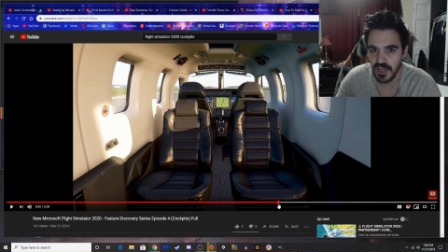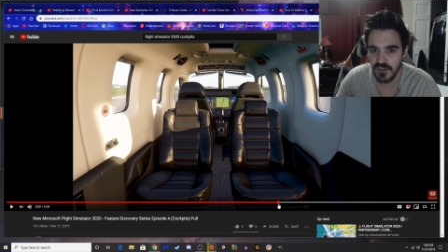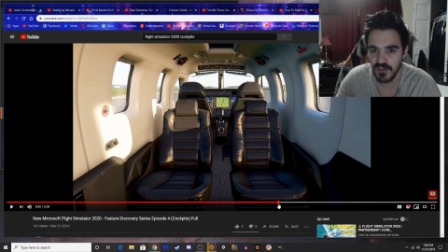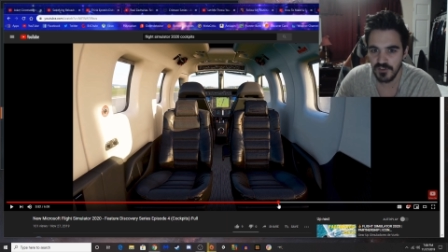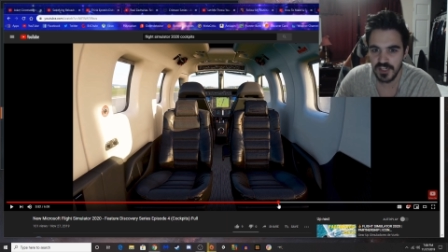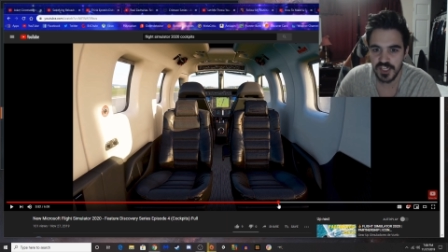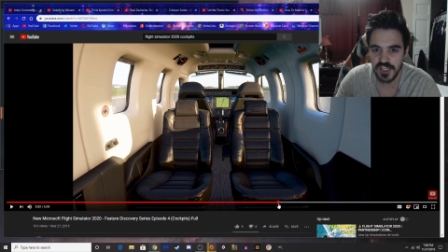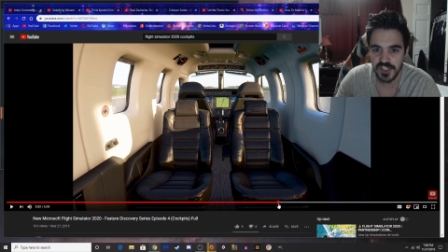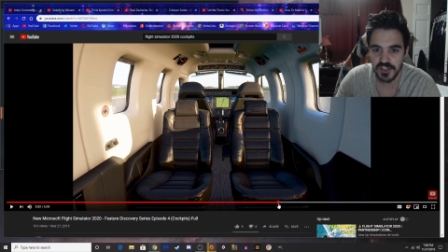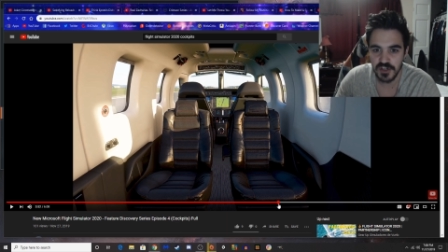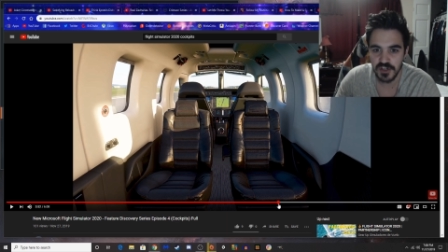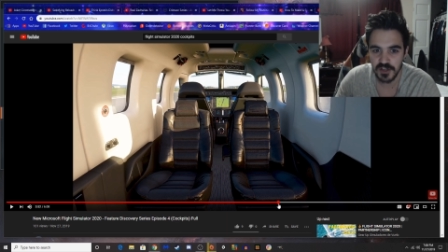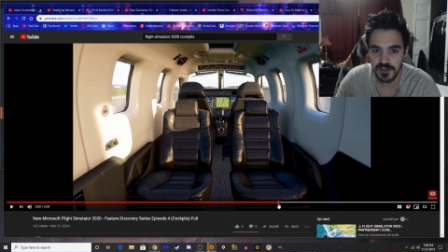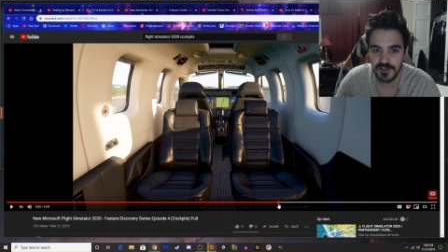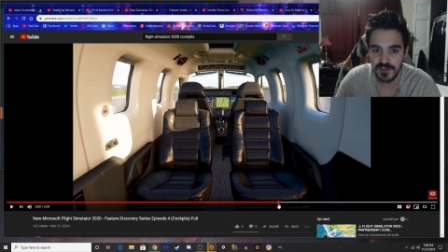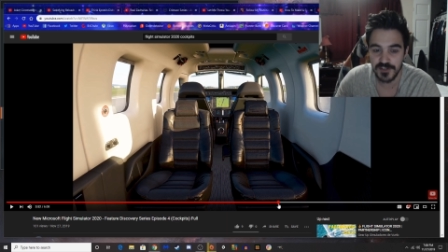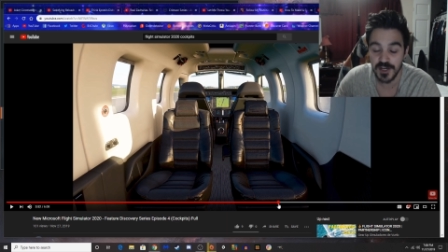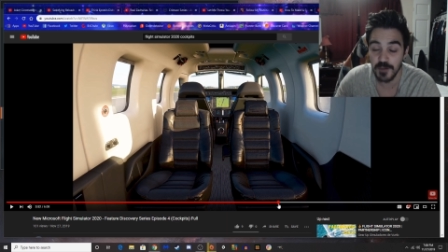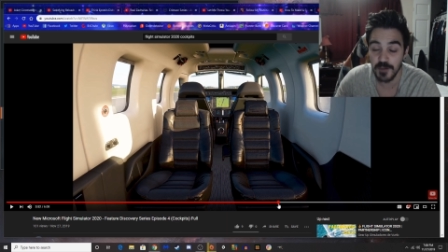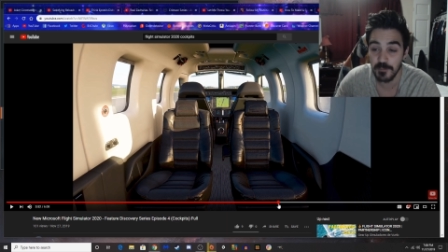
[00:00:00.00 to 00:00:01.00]
aviation
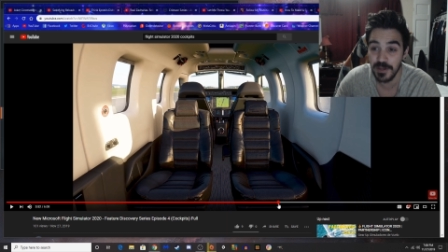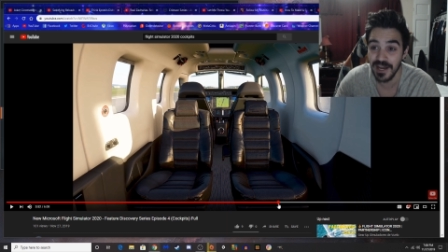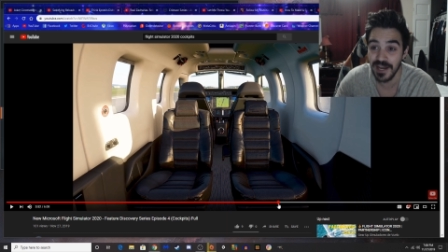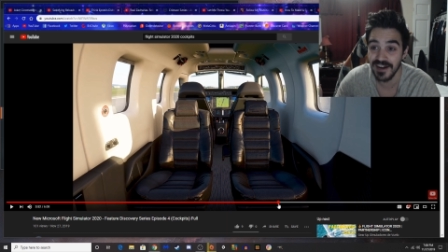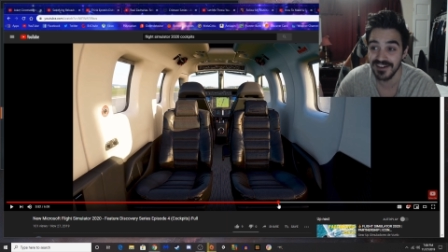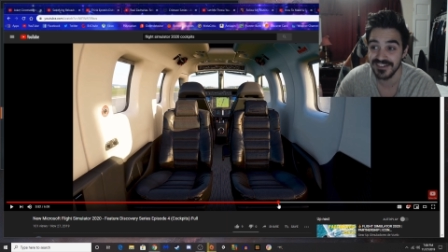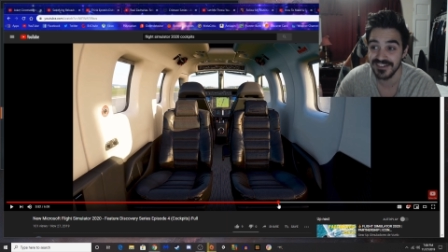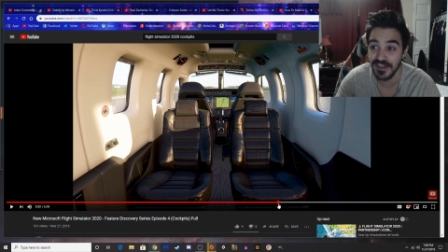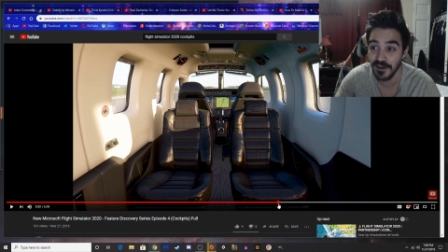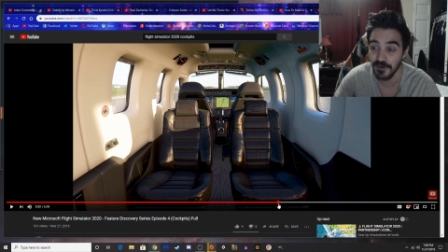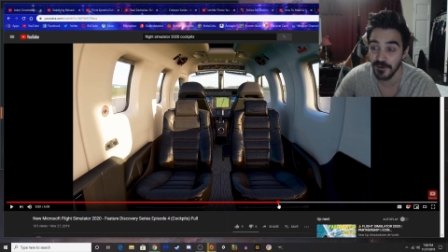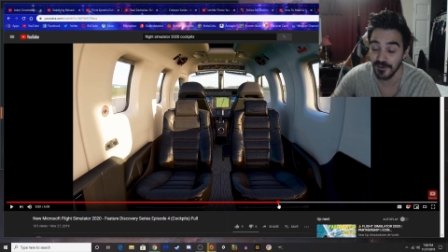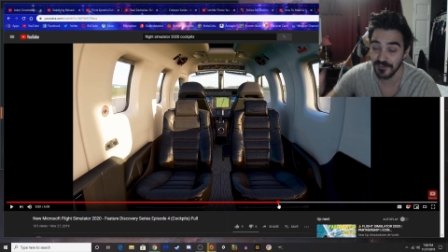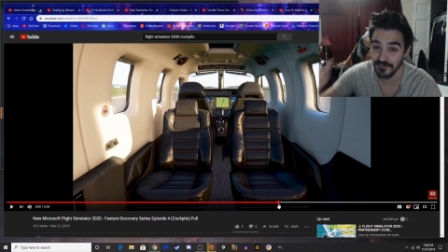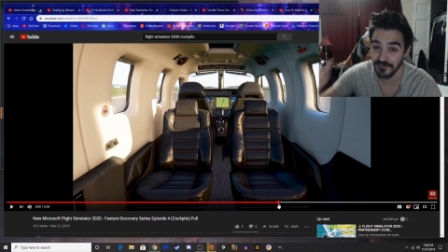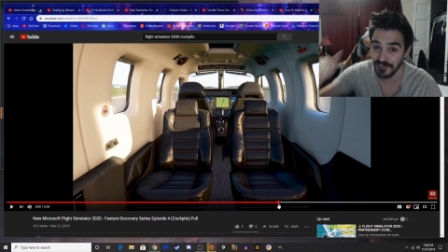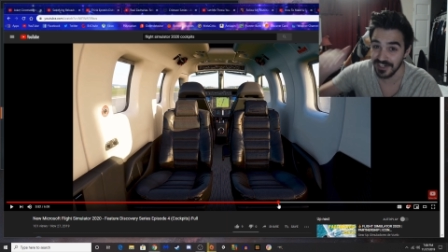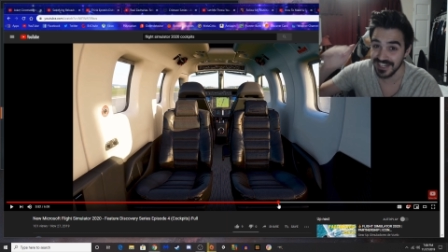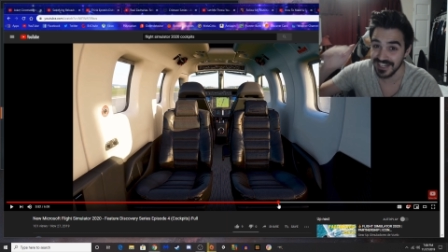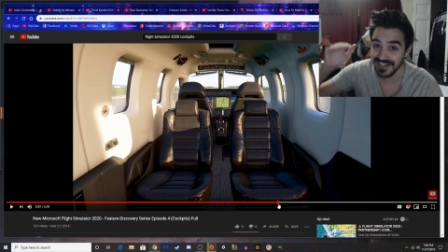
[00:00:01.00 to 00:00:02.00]
aircraft compared to a
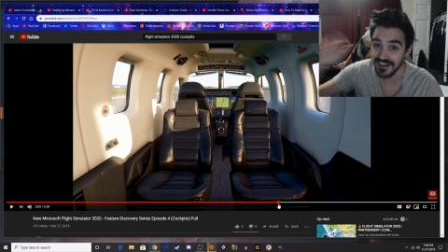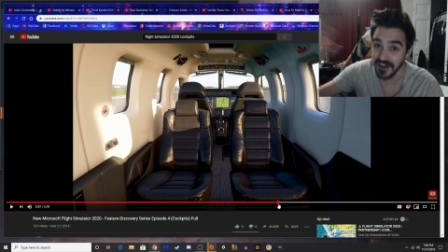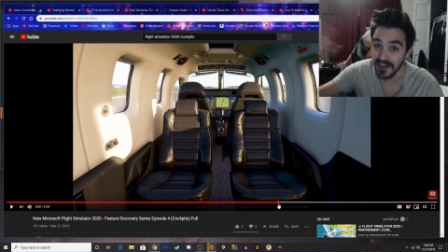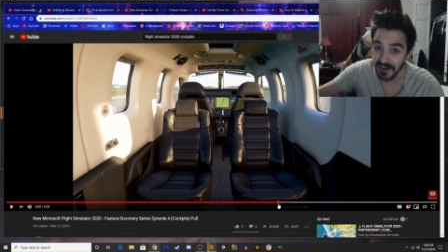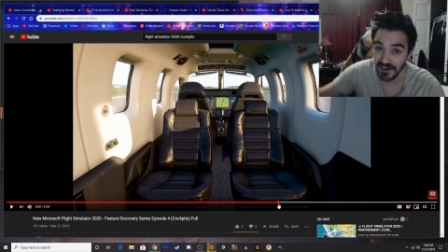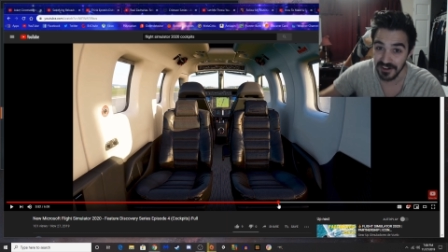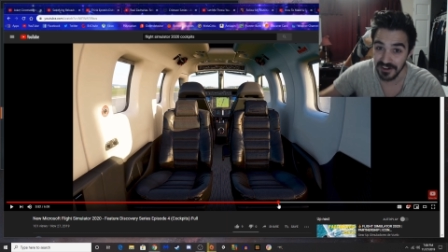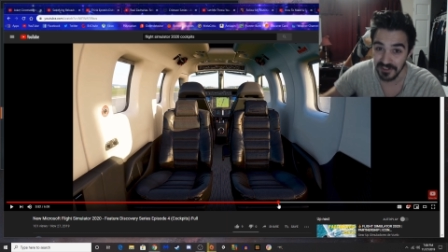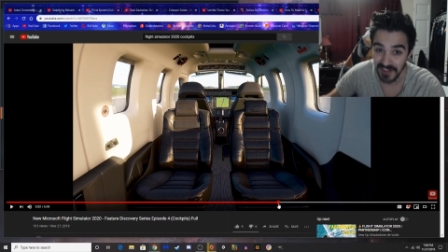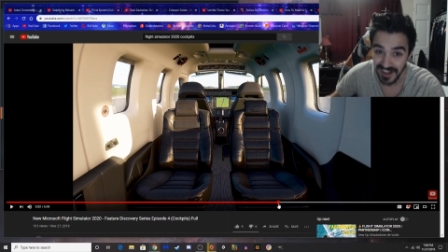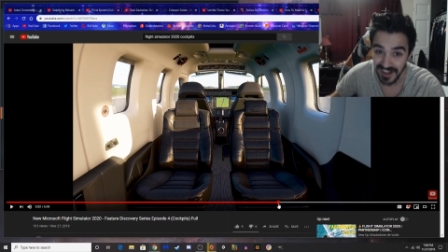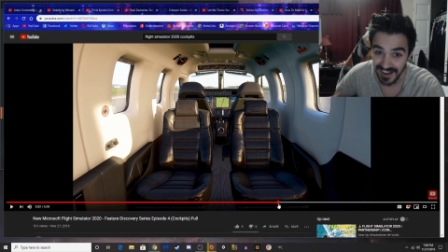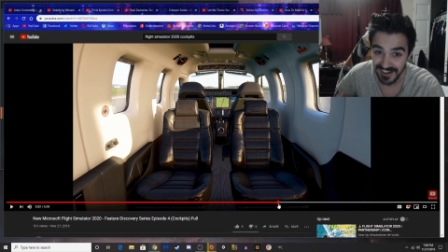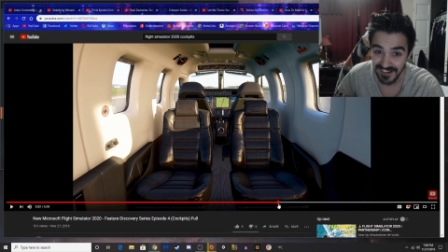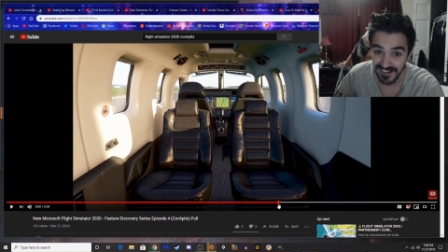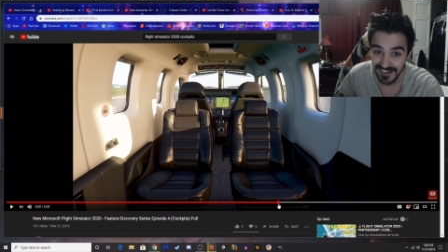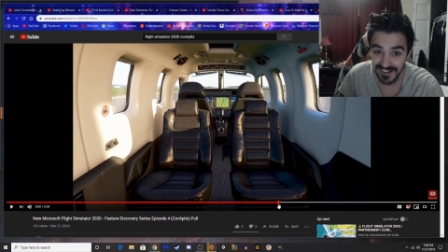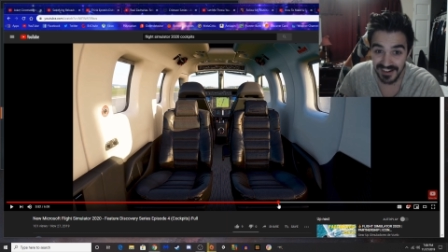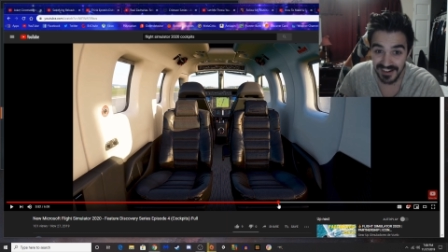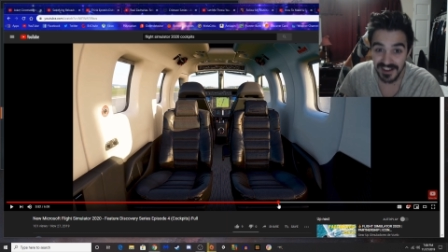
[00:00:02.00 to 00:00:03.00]
freaking
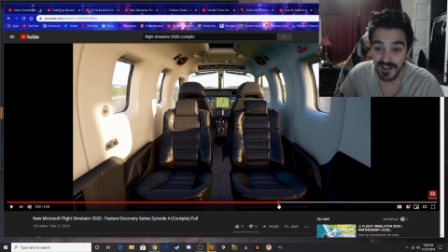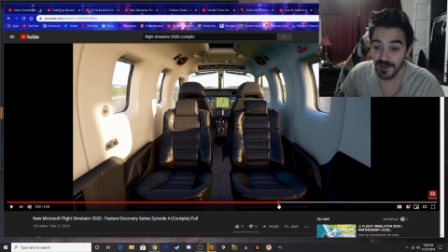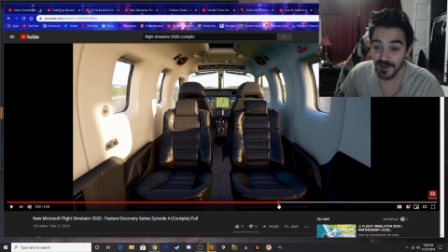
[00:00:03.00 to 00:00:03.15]
airliner